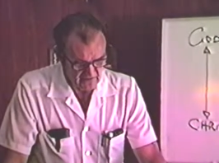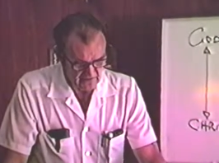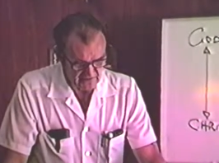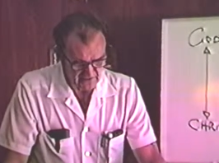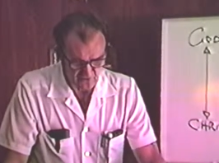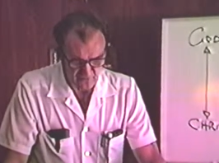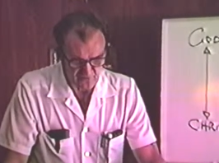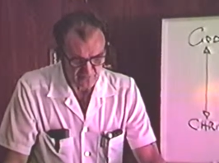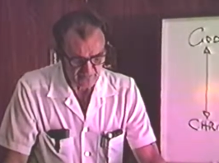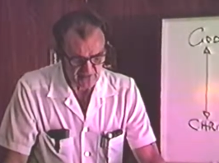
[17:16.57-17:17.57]
Again, I
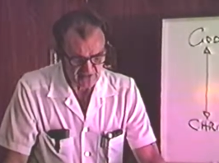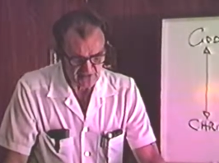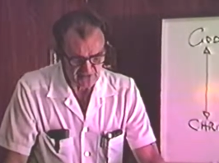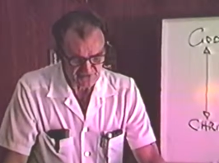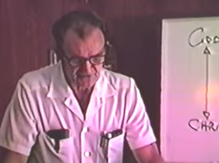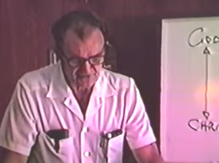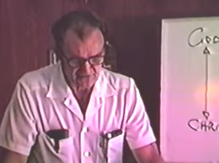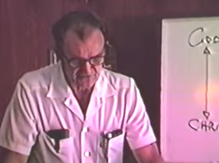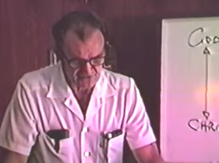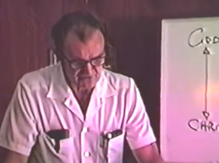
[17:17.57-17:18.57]
read from page 86
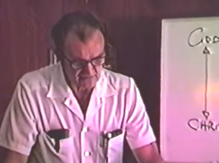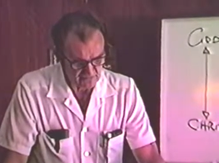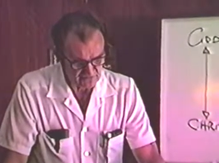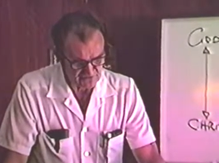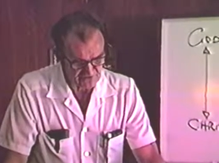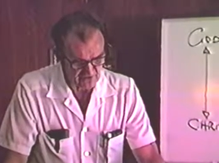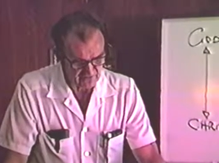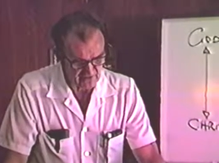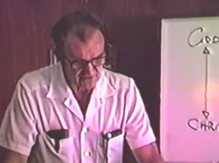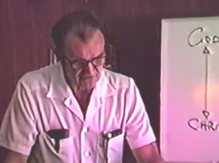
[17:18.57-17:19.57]
in the same book, Desire
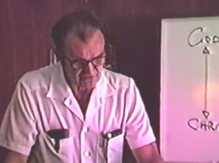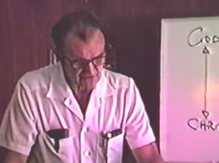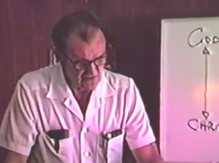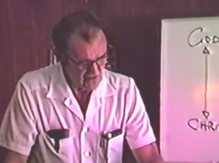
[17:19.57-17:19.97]
of Ages.